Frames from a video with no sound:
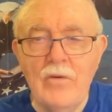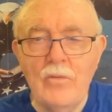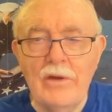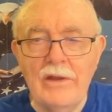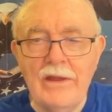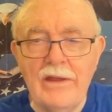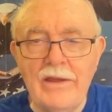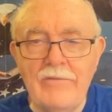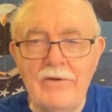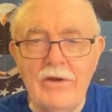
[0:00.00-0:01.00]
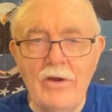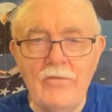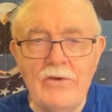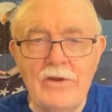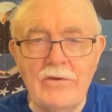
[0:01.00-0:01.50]
We lay every
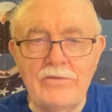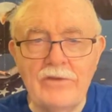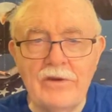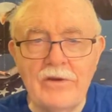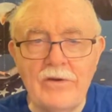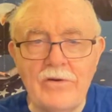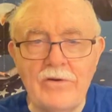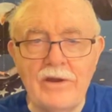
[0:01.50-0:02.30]
overdose that occurred